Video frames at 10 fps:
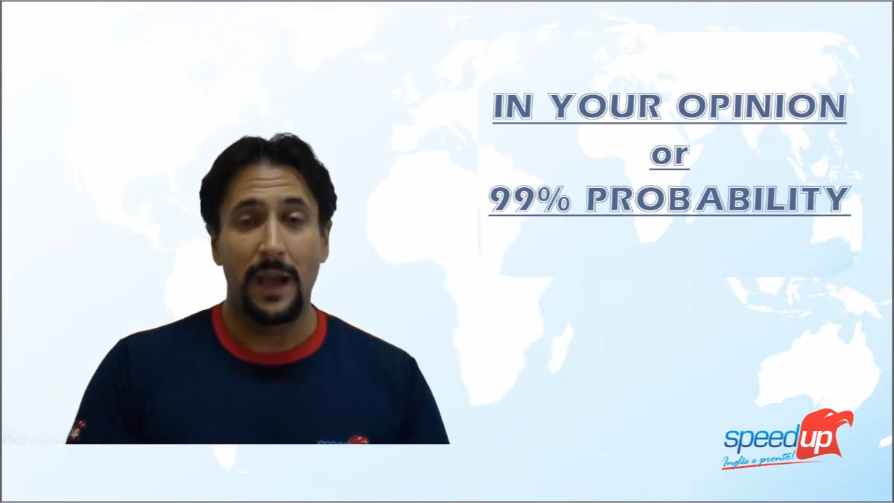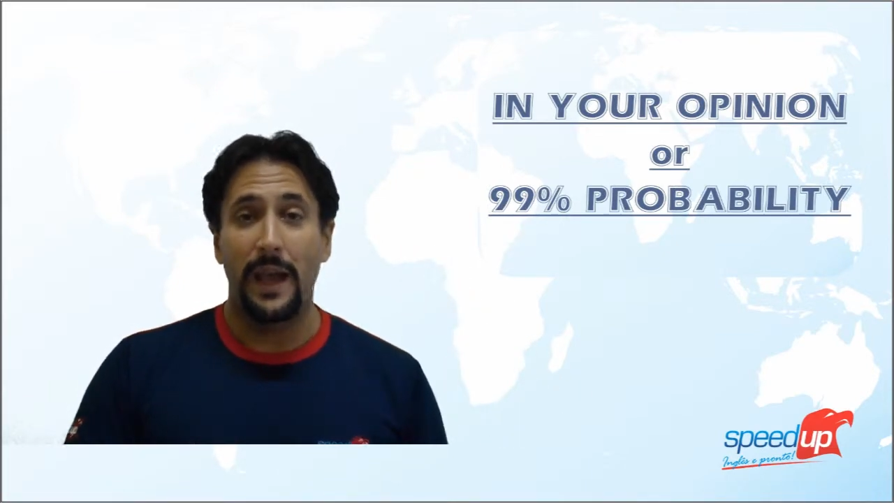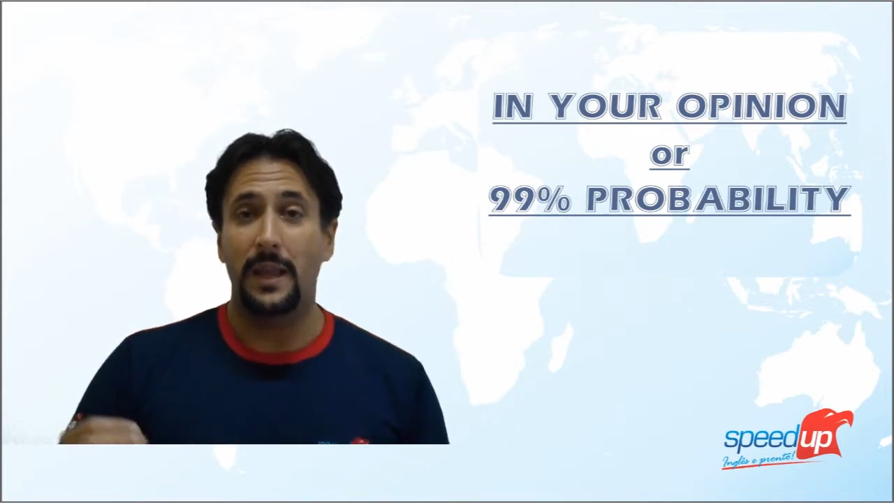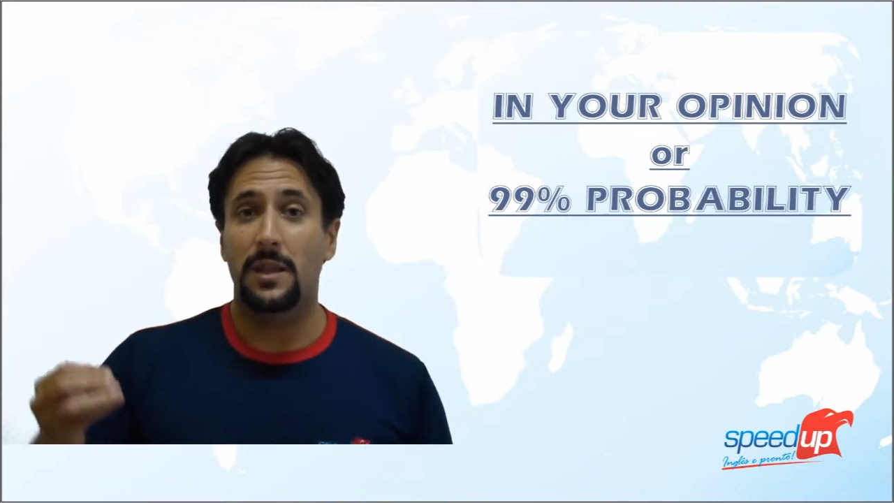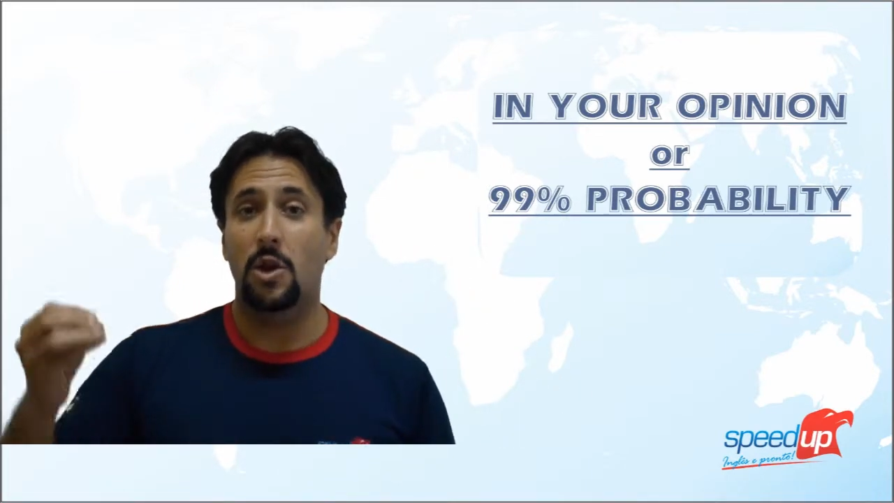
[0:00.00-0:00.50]

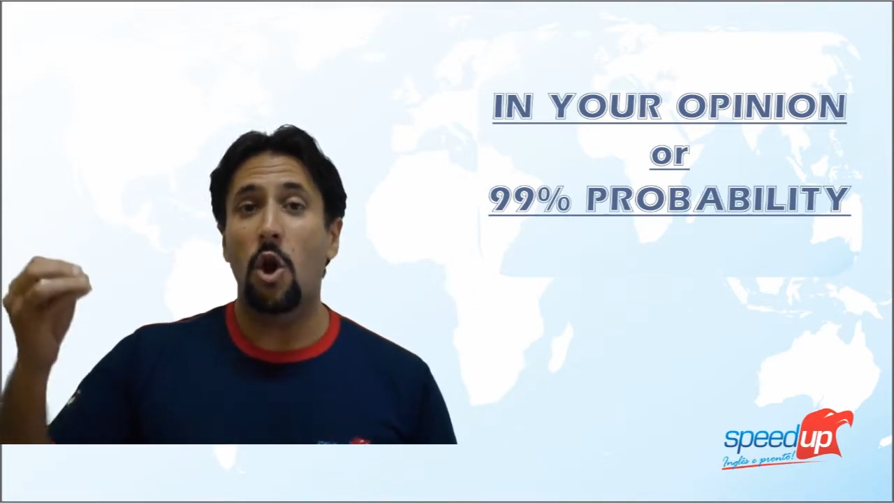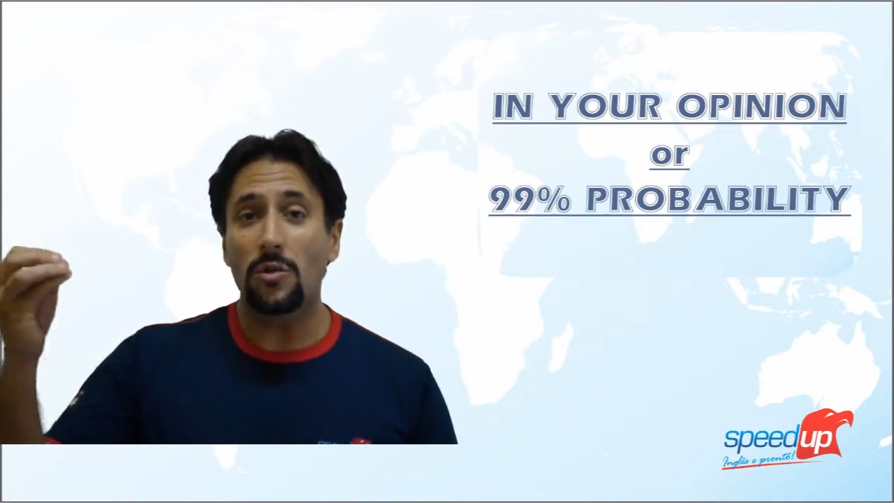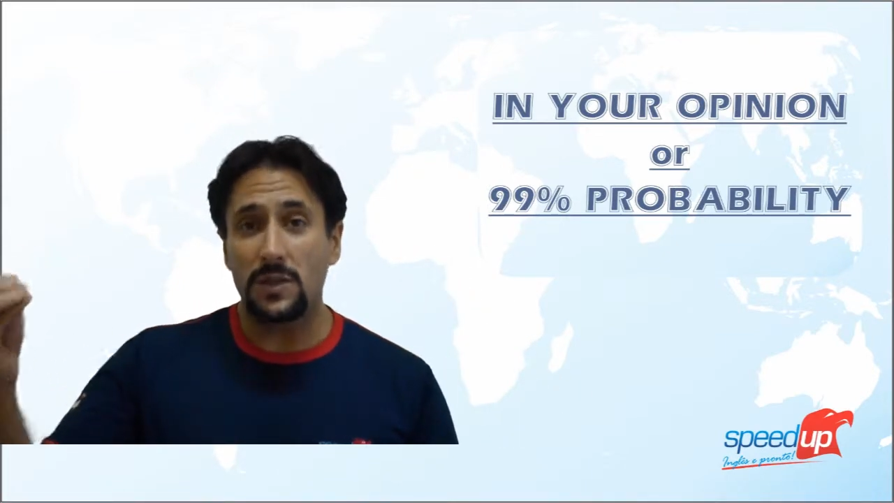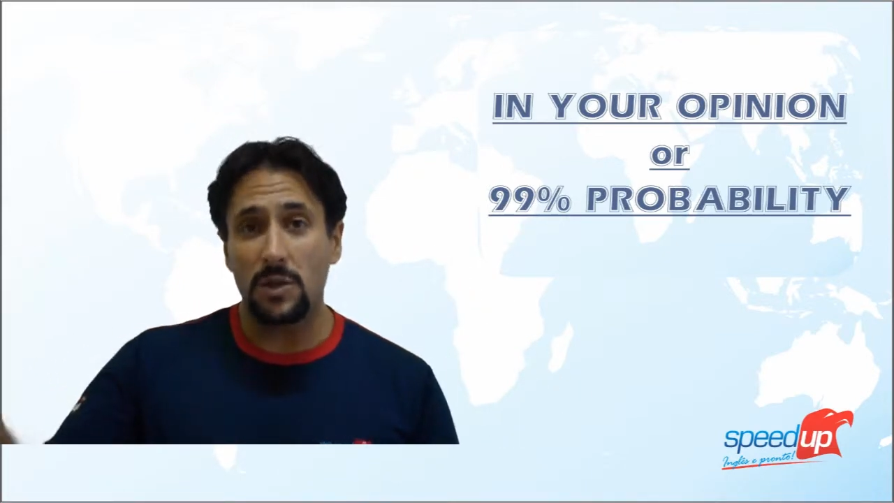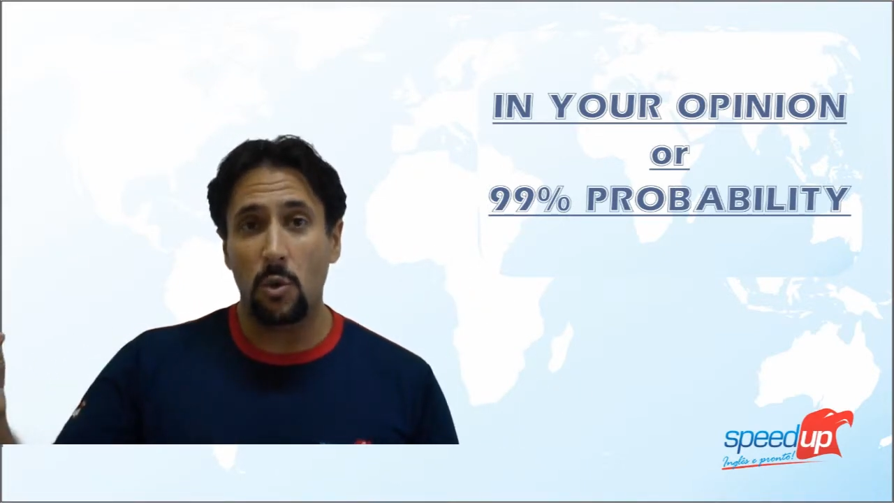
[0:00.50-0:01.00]
and the
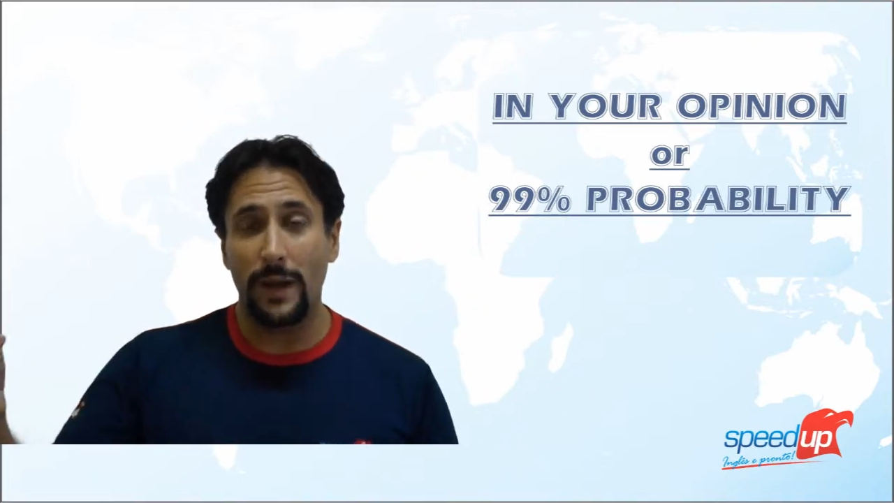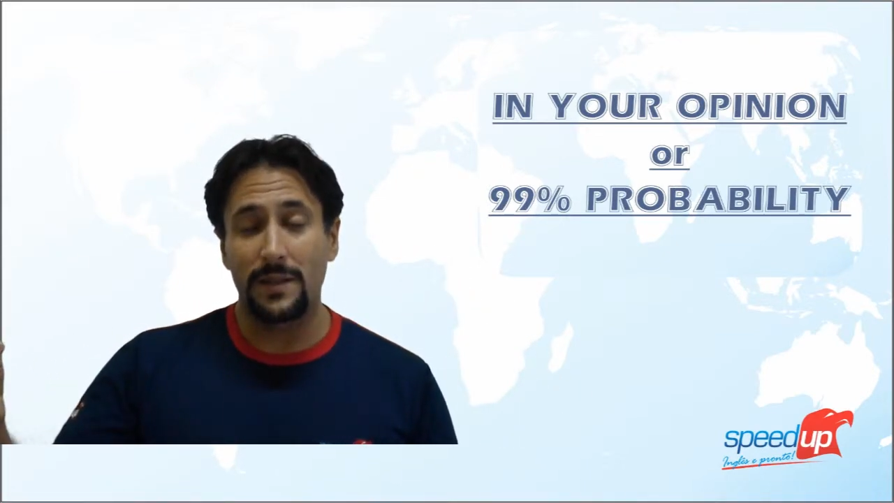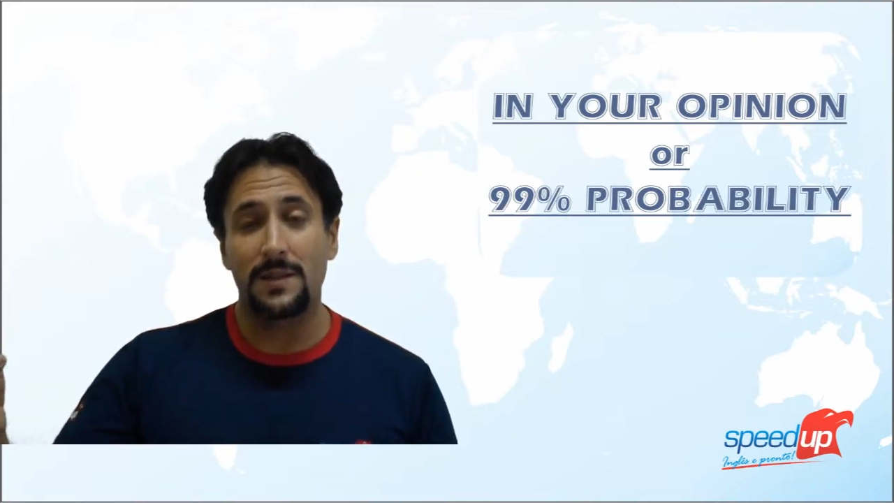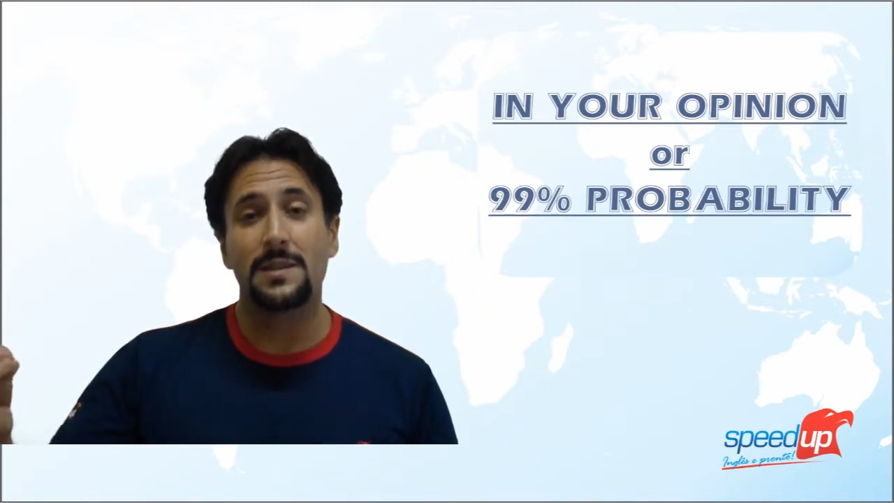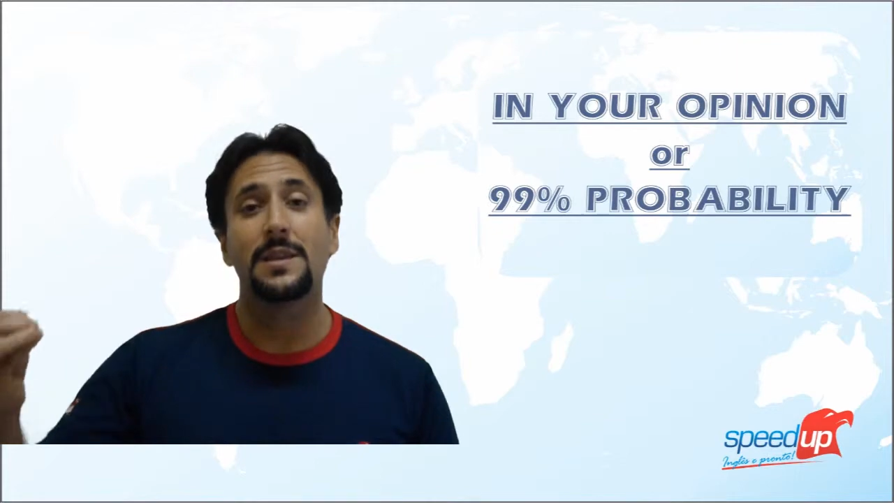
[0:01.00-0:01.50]

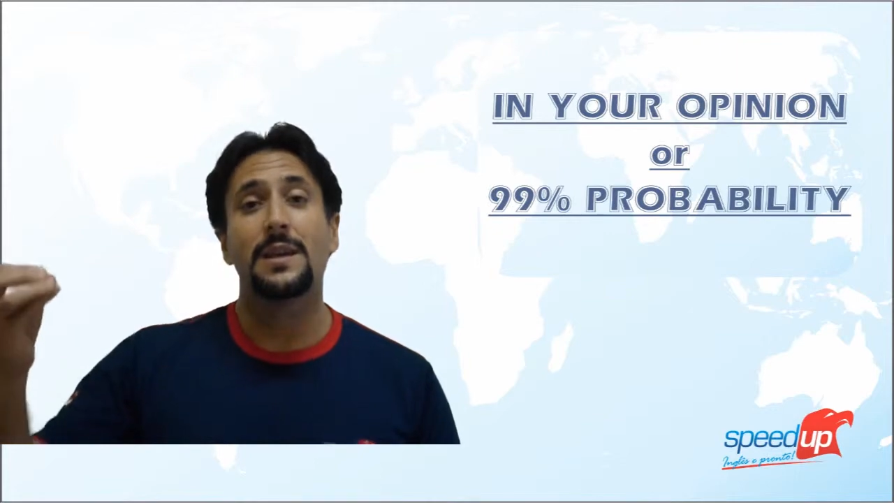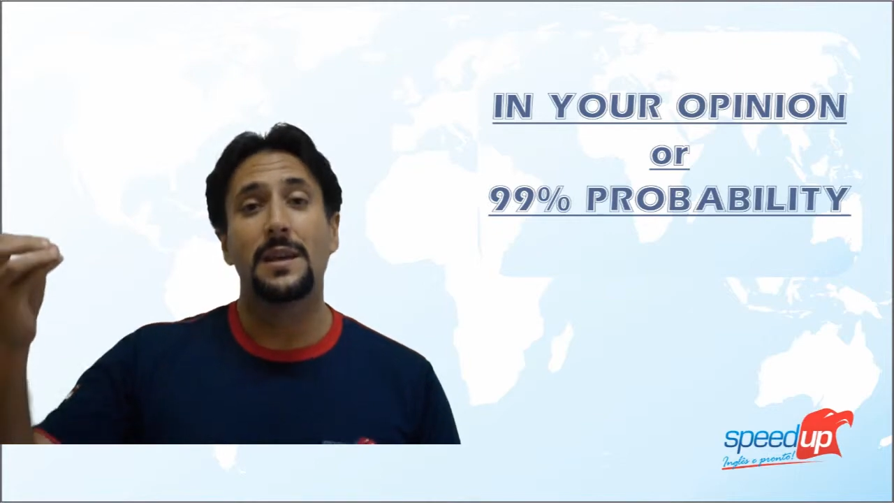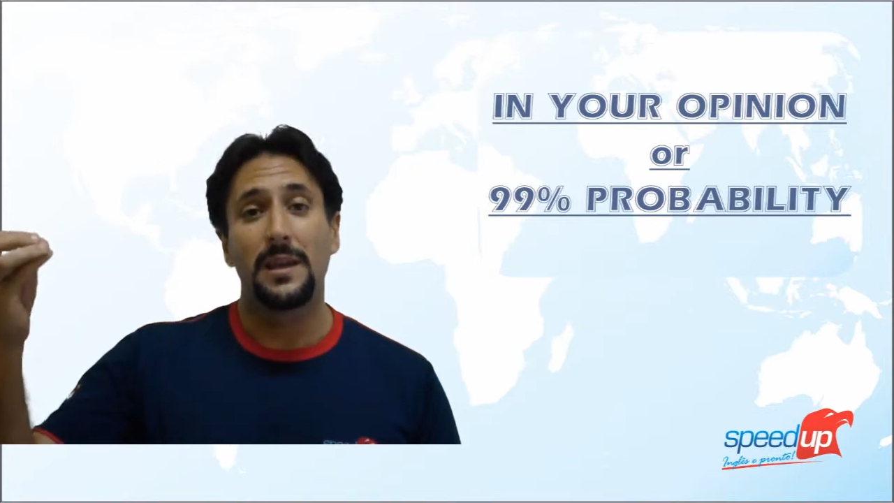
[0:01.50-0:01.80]
consequence